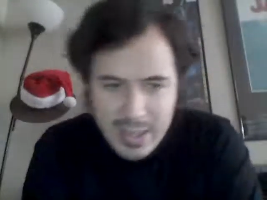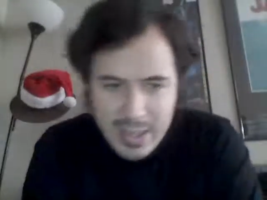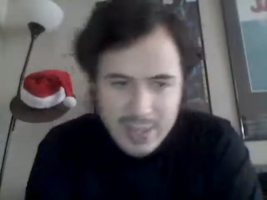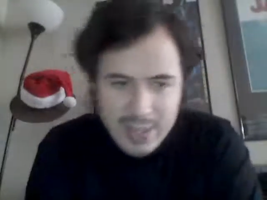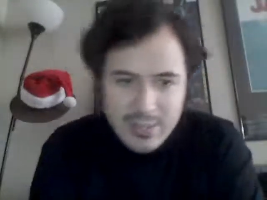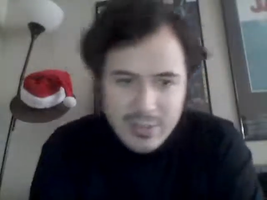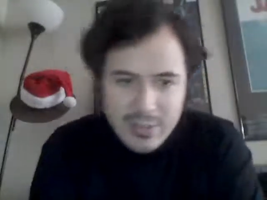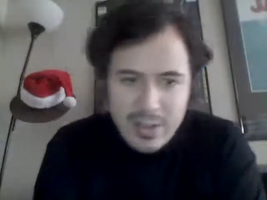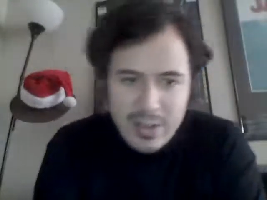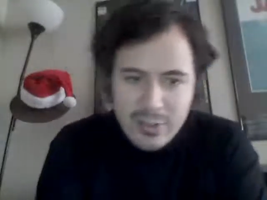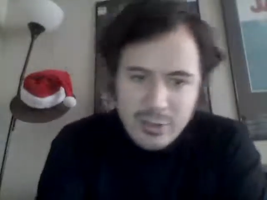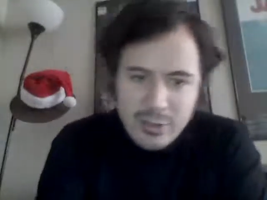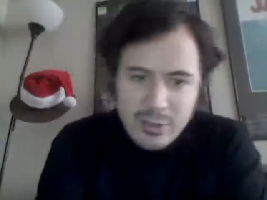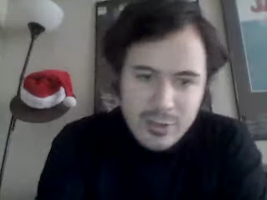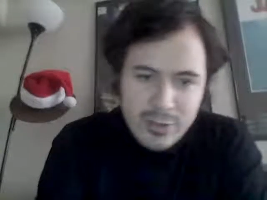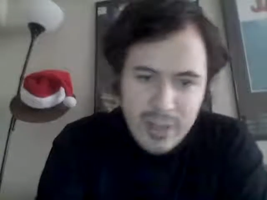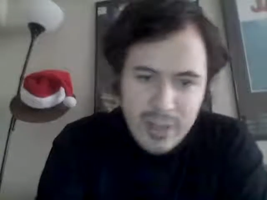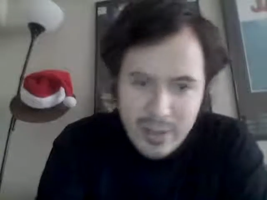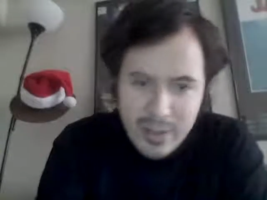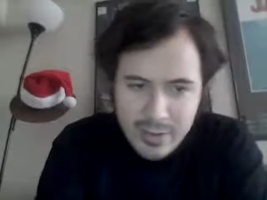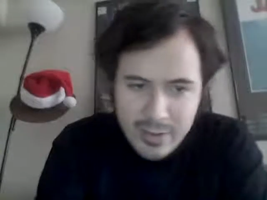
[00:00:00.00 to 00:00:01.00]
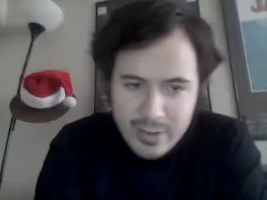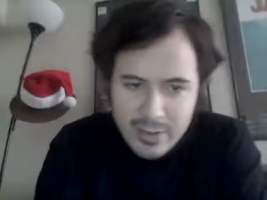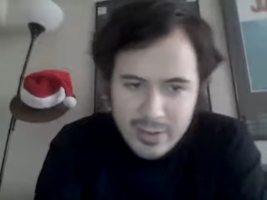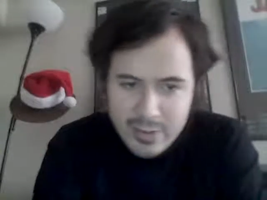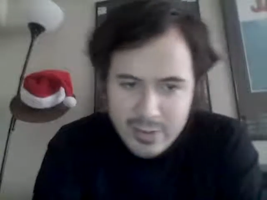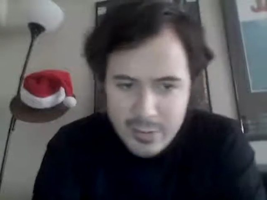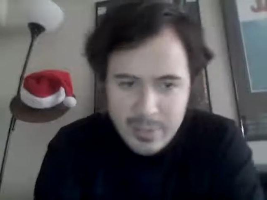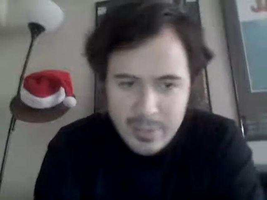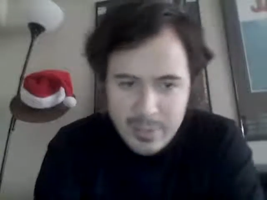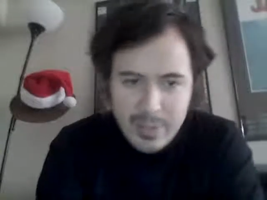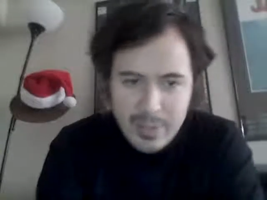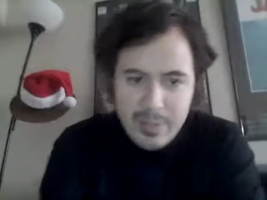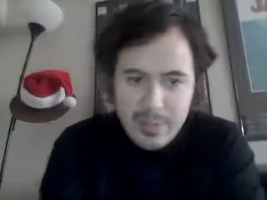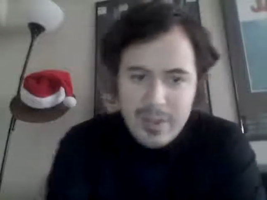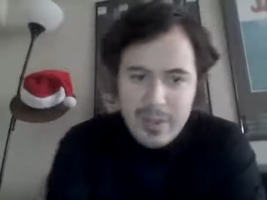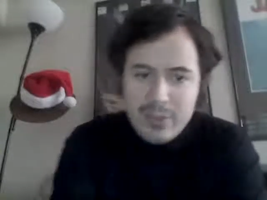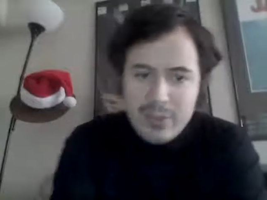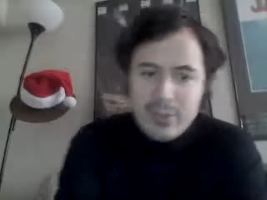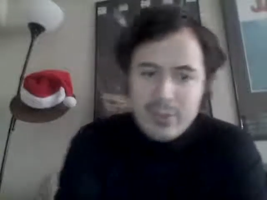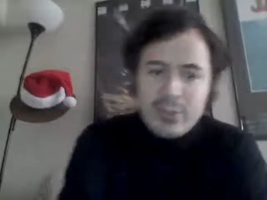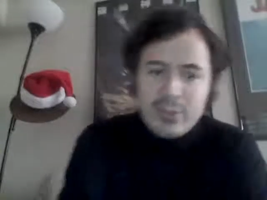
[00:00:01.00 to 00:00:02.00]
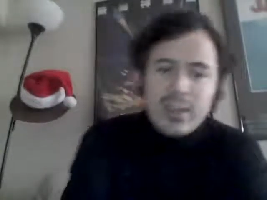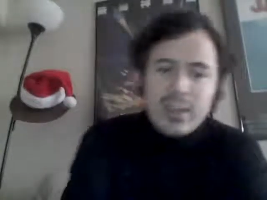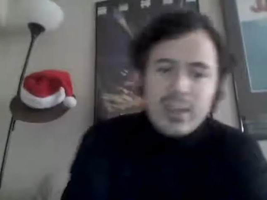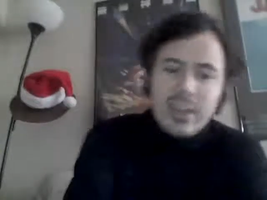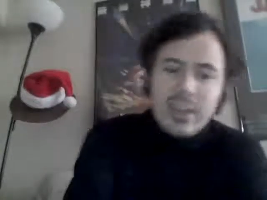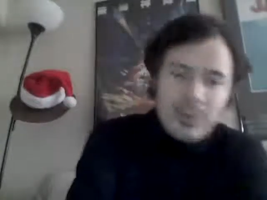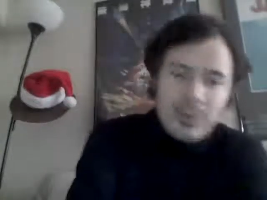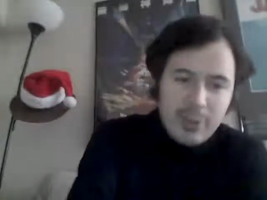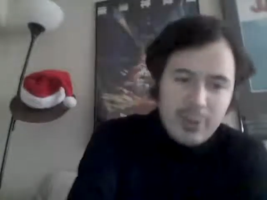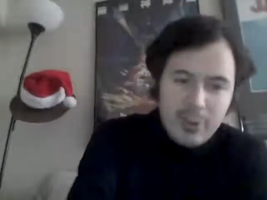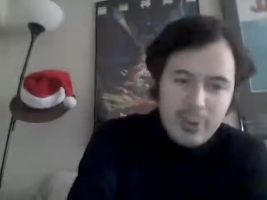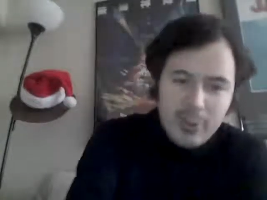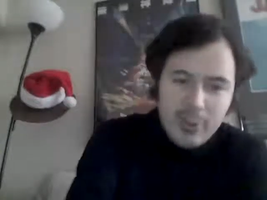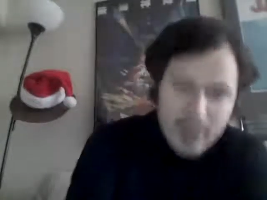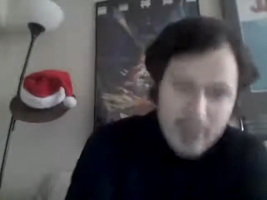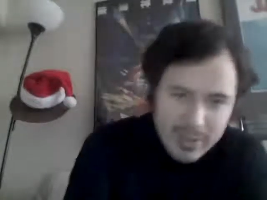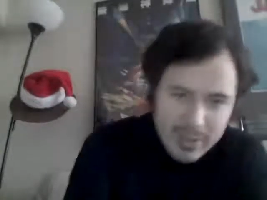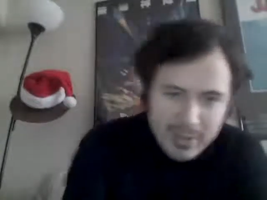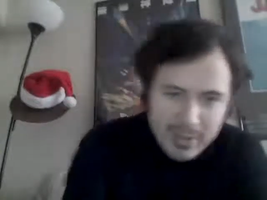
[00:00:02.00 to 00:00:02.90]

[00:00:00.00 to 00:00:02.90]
As national terrorists, it'll be a pleasure to kill you."